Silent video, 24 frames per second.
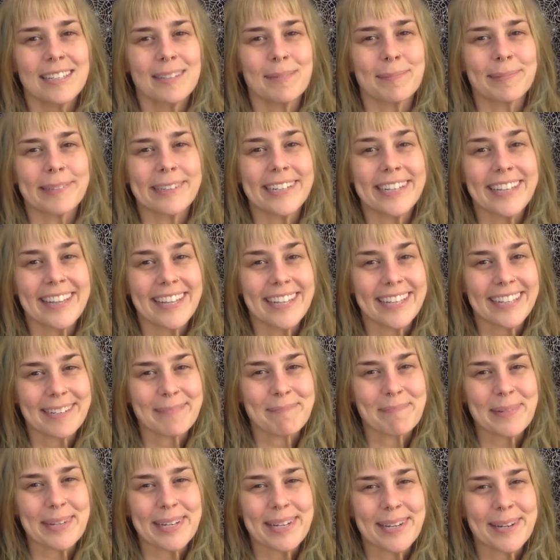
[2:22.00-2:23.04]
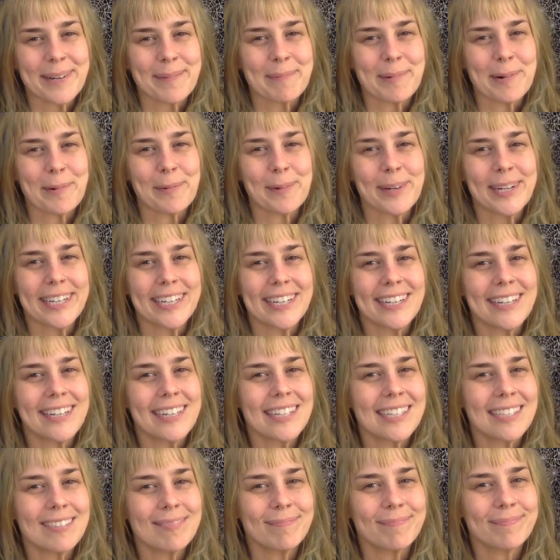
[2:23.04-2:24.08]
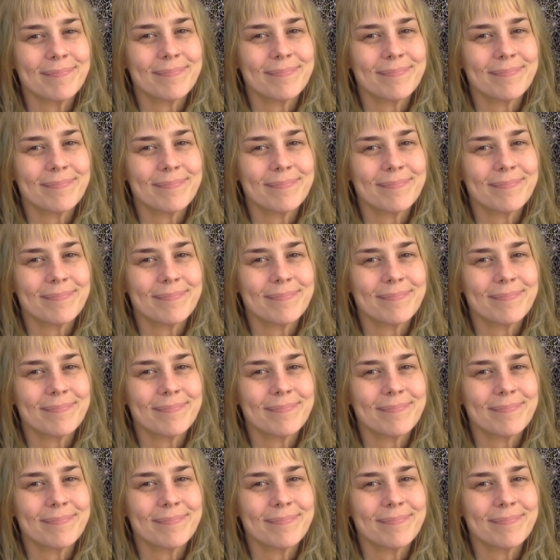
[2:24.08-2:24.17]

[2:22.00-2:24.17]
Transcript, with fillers: Breathe in and become aware.